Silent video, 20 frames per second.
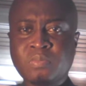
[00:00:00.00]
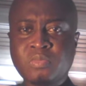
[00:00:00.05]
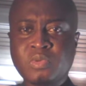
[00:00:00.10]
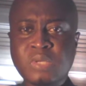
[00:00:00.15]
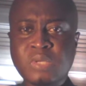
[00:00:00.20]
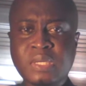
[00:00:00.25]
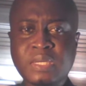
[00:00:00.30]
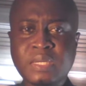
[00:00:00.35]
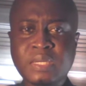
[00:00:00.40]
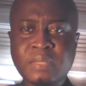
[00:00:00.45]

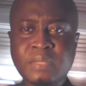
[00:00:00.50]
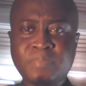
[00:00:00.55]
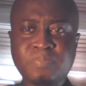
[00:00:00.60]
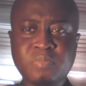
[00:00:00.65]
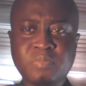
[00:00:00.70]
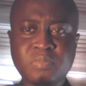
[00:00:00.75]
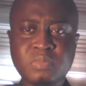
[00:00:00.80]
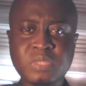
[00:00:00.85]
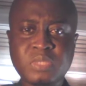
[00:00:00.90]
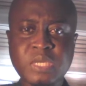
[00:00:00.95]
quickly
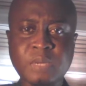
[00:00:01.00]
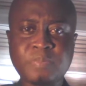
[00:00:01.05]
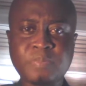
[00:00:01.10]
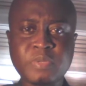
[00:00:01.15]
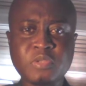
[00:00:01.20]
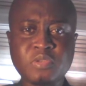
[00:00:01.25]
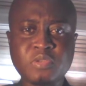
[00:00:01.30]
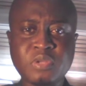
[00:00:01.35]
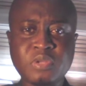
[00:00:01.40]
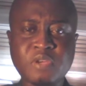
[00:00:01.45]
jump
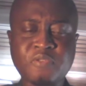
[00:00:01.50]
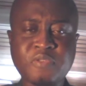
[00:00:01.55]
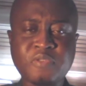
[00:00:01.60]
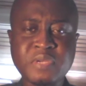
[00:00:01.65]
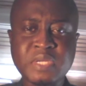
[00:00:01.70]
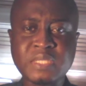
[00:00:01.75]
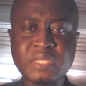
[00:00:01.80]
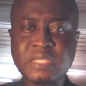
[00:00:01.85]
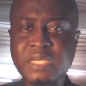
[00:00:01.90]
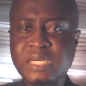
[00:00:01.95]
into the fridge
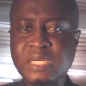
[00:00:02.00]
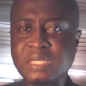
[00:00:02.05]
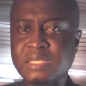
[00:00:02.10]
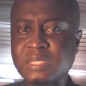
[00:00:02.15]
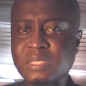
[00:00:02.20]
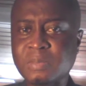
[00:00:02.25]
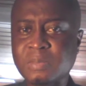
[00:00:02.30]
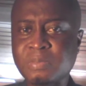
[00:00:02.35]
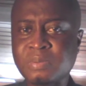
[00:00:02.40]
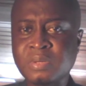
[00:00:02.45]
and take a
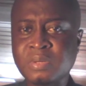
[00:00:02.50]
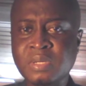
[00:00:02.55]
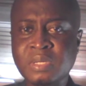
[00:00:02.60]
sip,